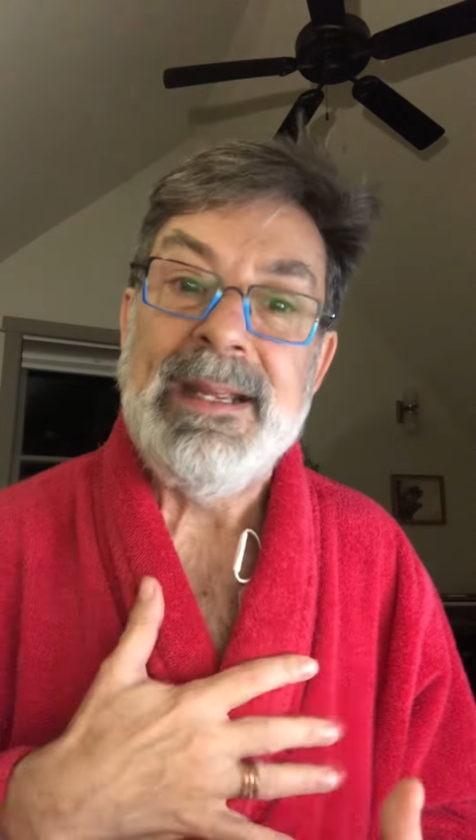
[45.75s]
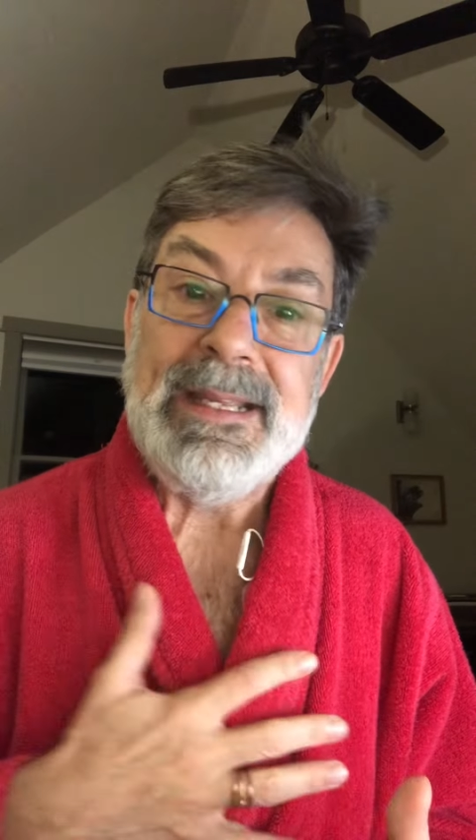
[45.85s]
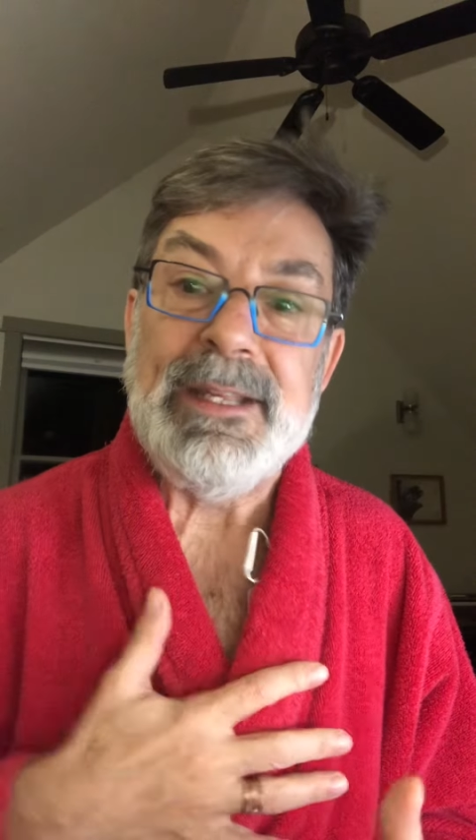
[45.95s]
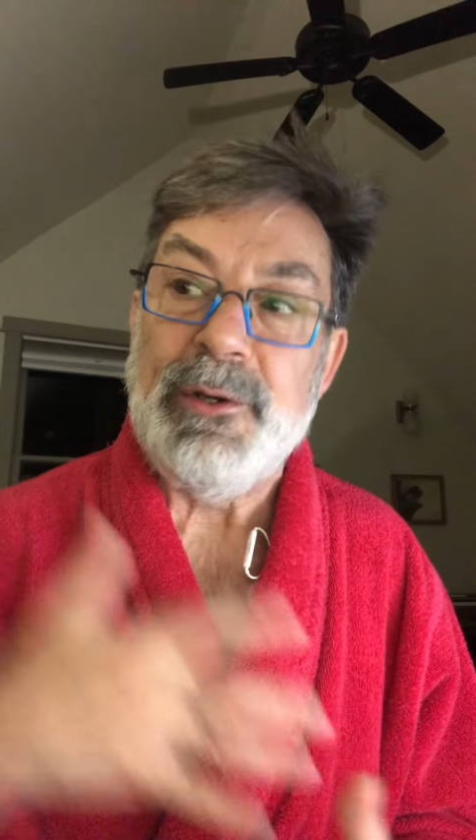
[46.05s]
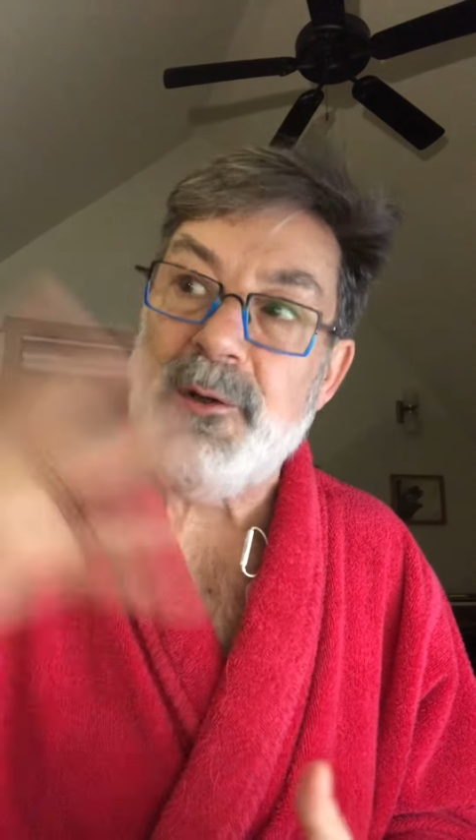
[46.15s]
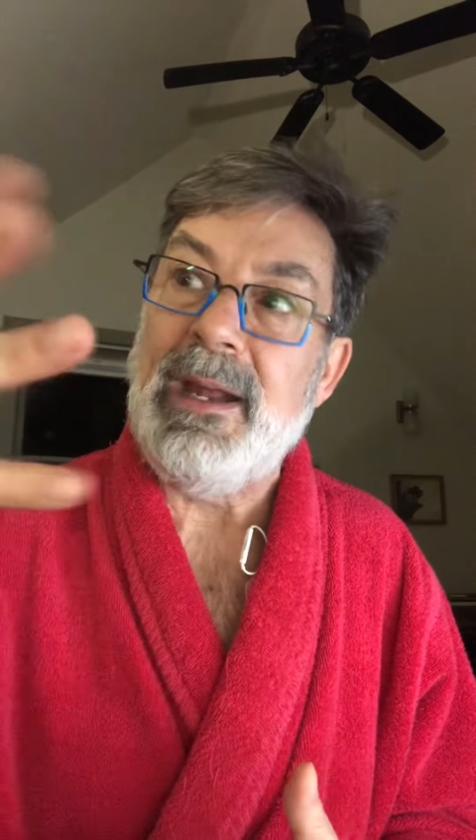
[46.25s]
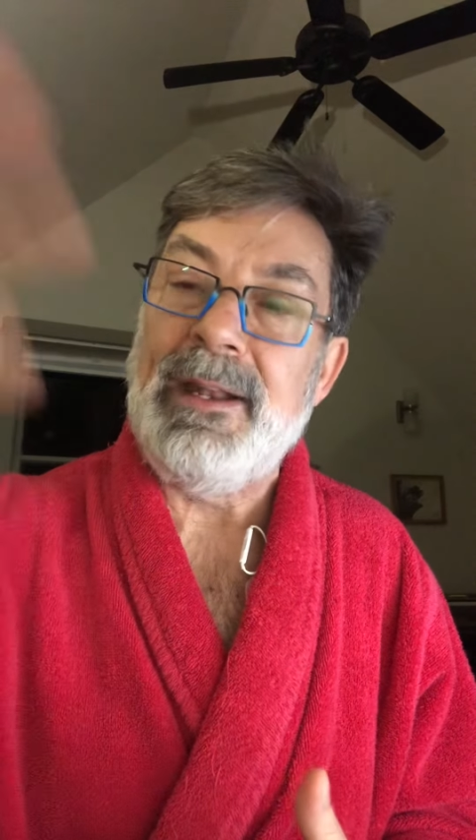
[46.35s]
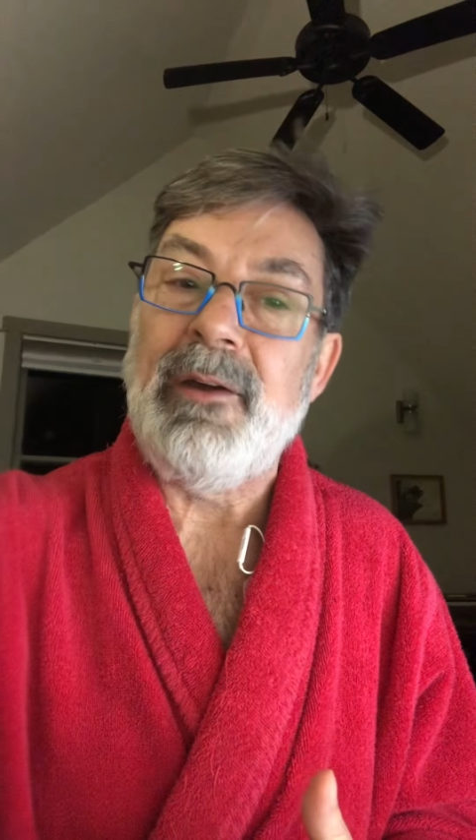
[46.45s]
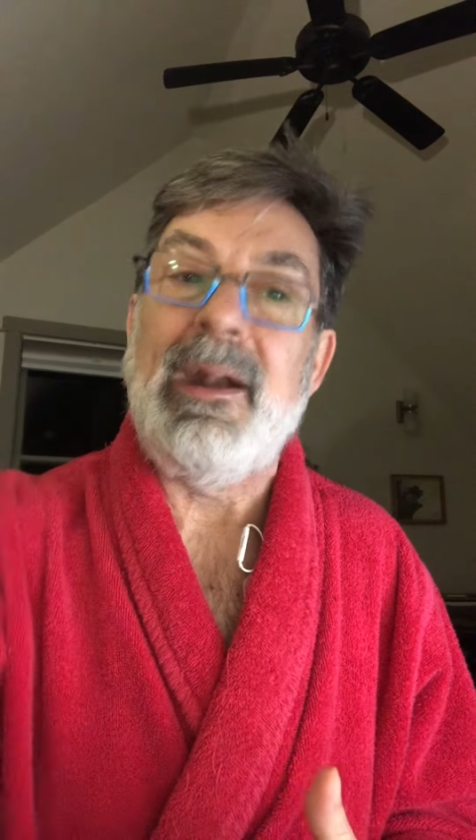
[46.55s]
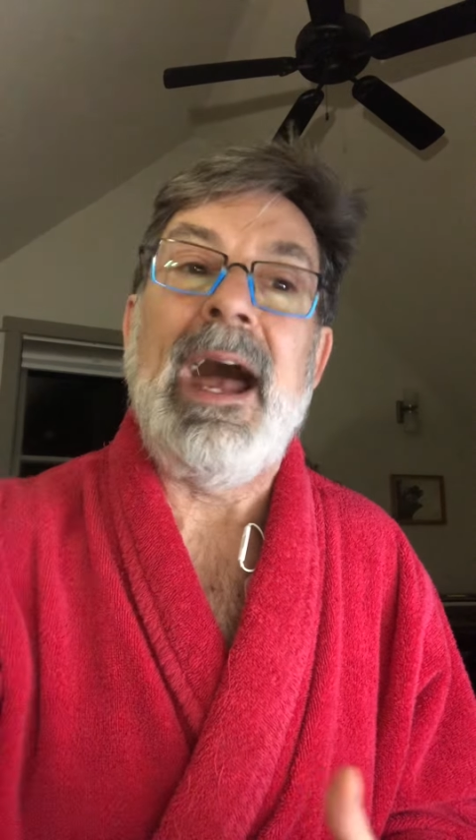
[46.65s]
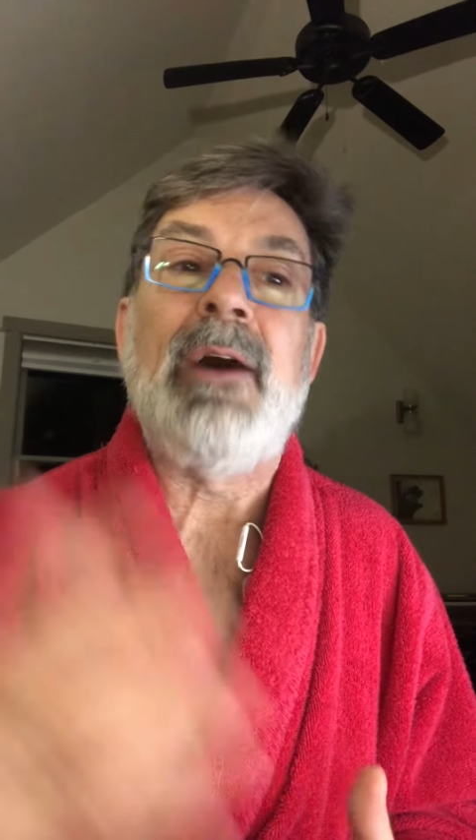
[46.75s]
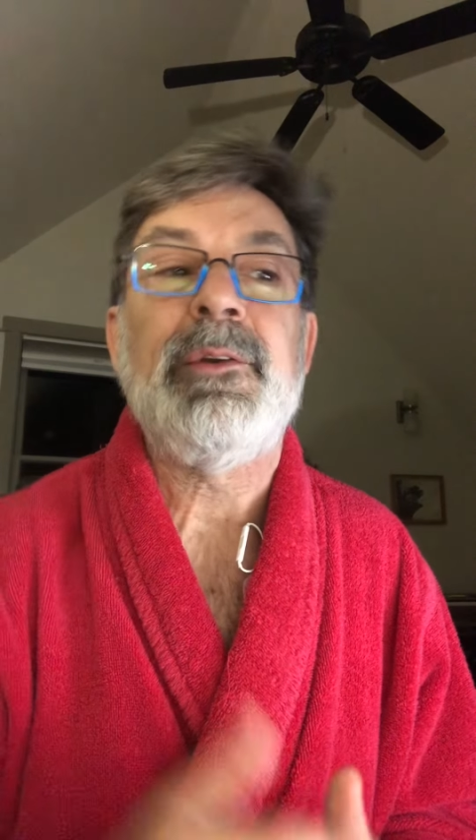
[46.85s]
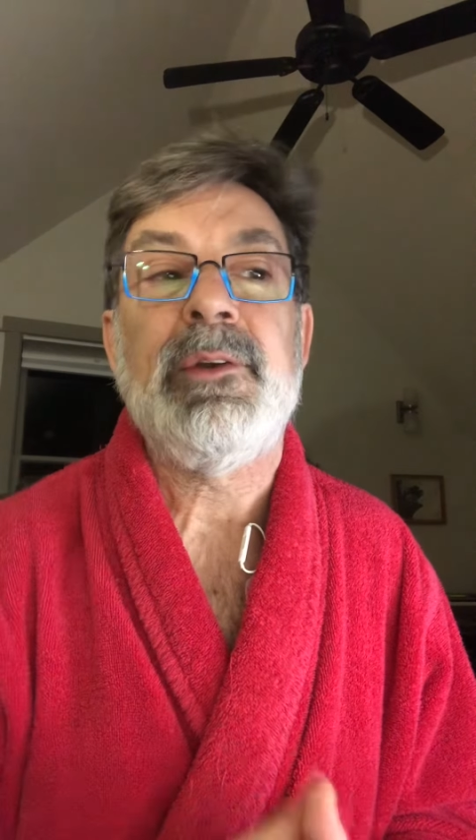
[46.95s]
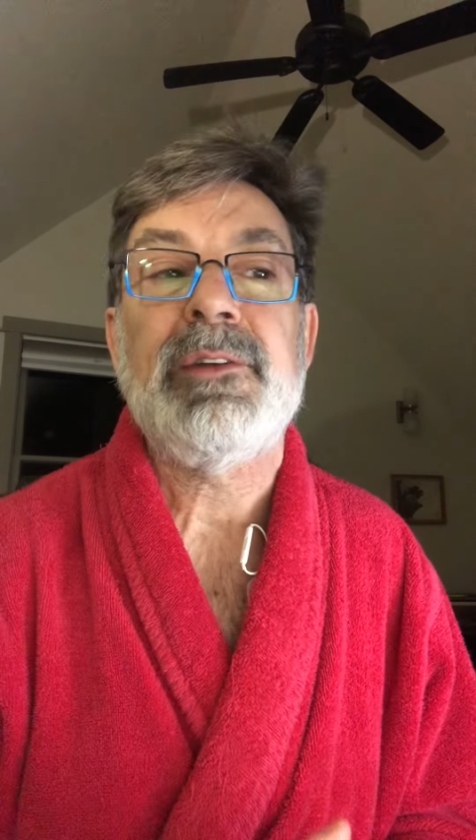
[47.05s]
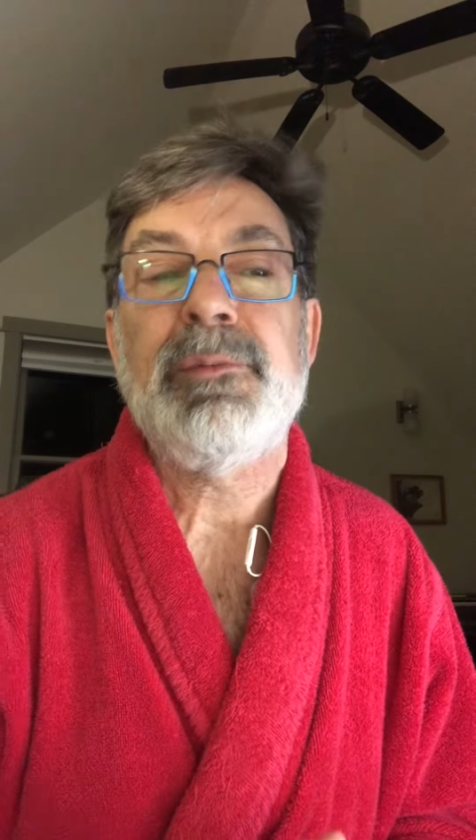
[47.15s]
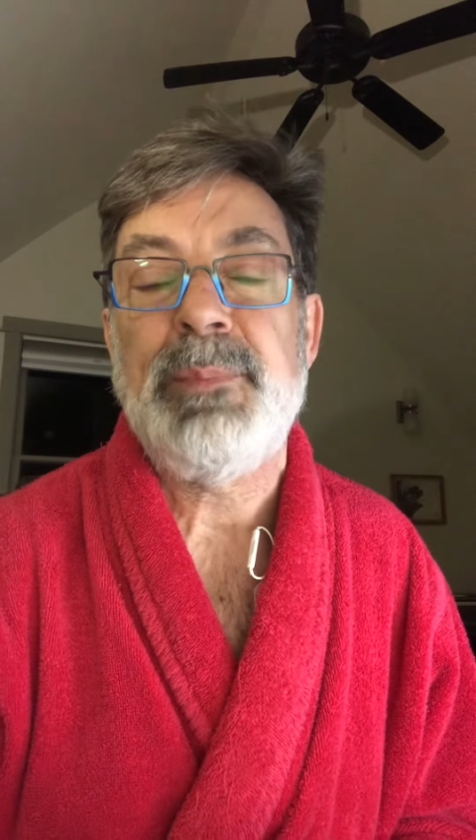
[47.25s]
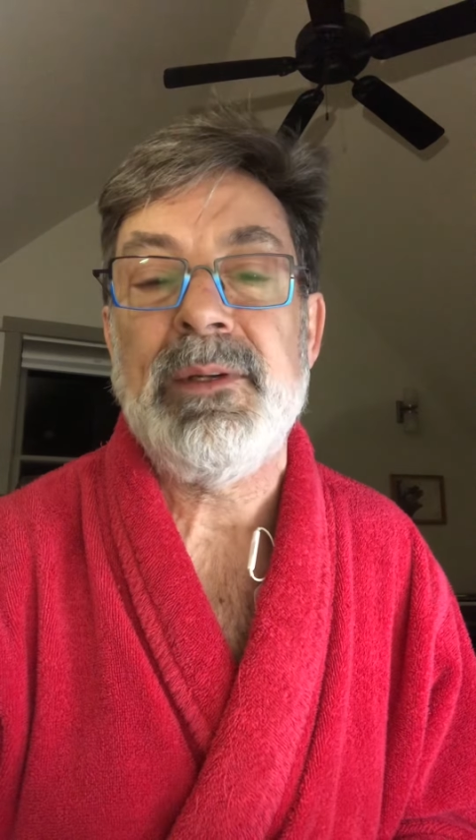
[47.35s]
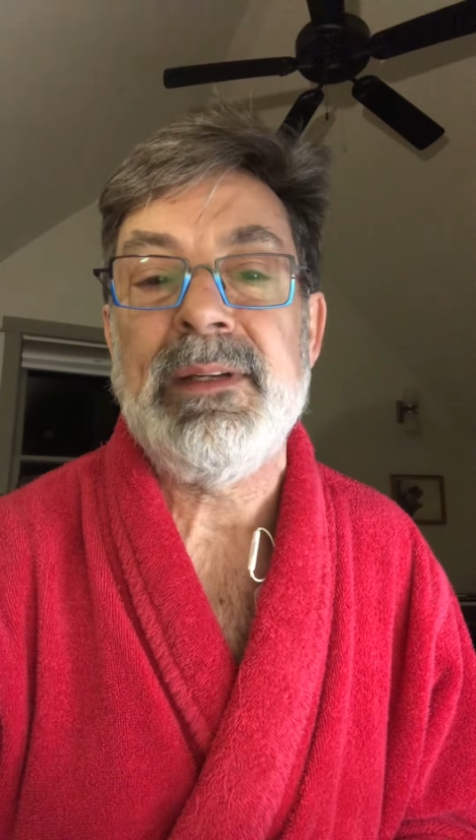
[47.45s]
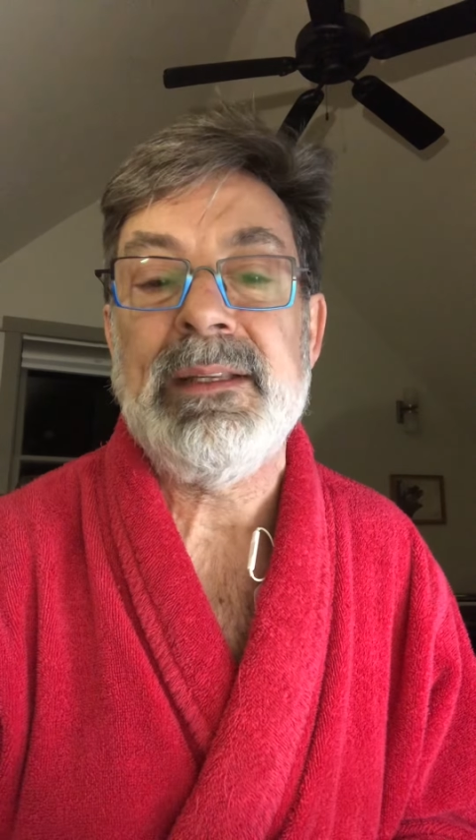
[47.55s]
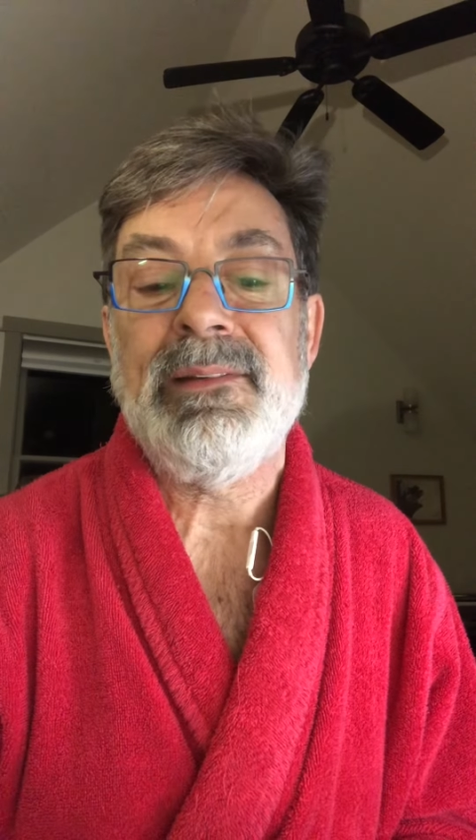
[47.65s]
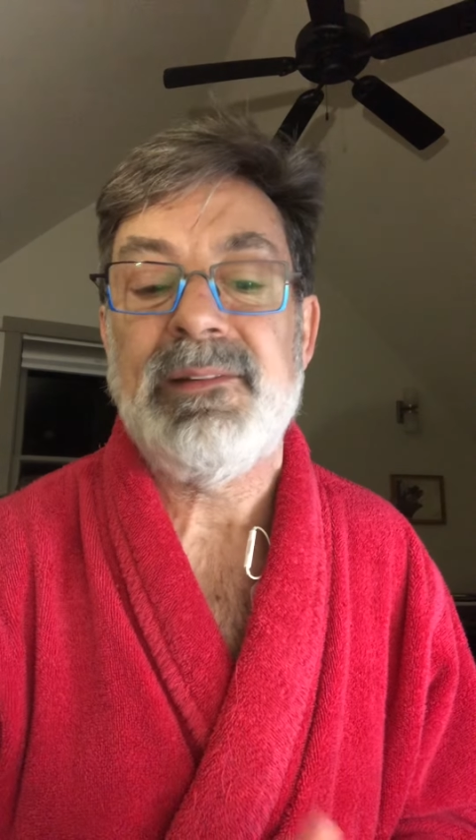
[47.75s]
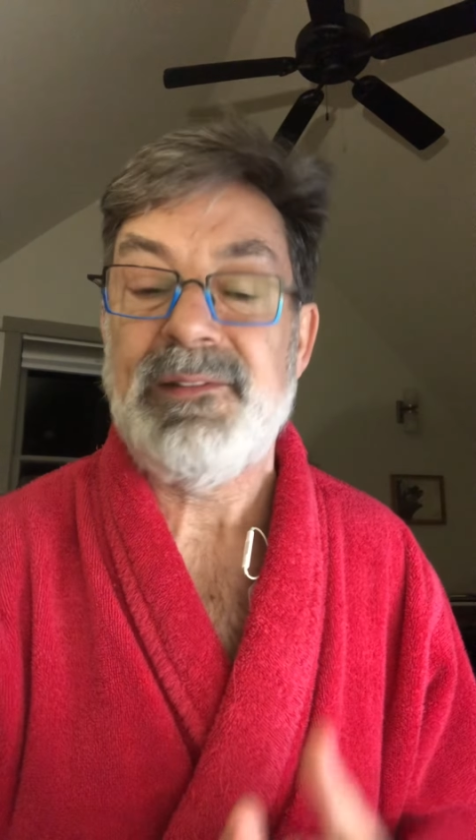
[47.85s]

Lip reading: inner and our outer experience.